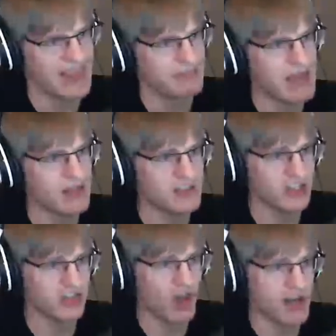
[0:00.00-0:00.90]
Man, there's a
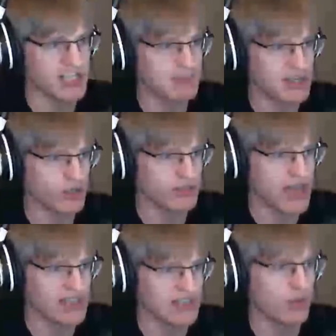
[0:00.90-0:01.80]
lot of special
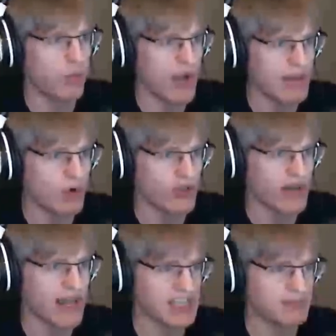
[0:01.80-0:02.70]
thanks, like, way more than
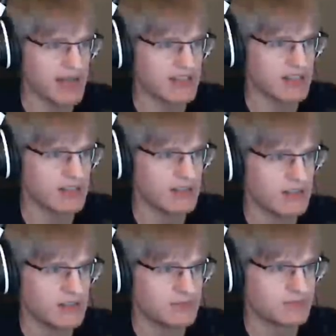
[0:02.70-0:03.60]
I expected.
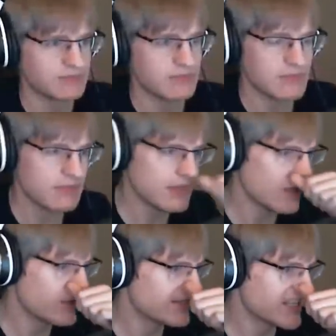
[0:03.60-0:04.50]

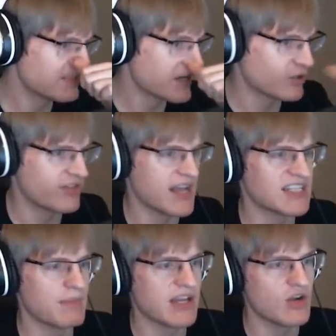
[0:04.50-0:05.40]
When he said special thanks,
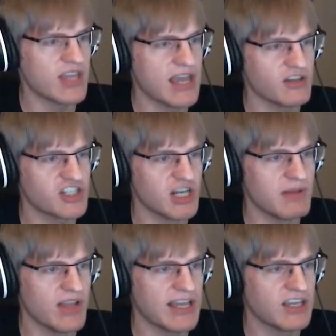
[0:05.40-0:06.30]
I'm like, okay, there's gonna be,
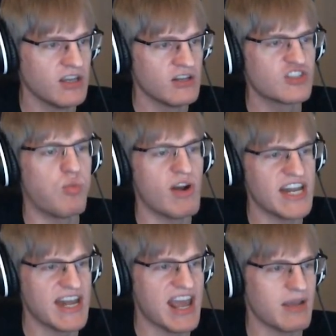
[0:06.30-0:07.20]
like, 20
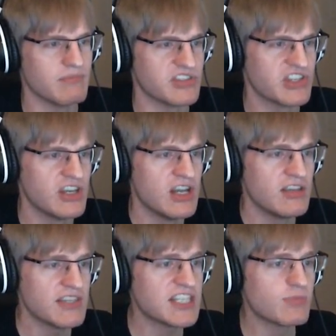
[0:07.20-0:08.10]
names.
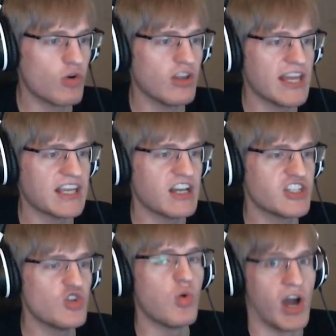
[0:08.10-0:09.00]
This is more like
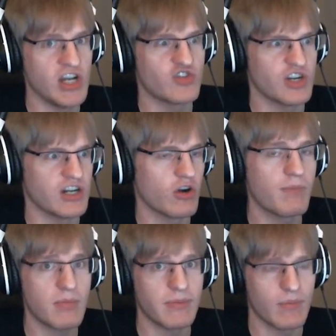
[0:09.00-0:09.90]
200, or
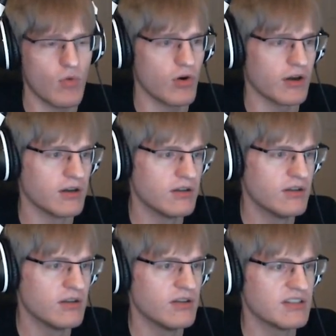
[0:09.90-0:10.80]
probably more.
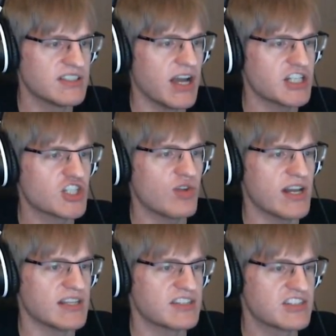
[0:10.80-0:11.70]
Touched
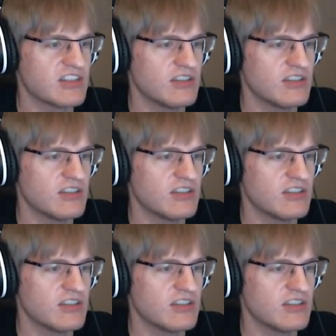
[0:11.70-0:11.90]
credits.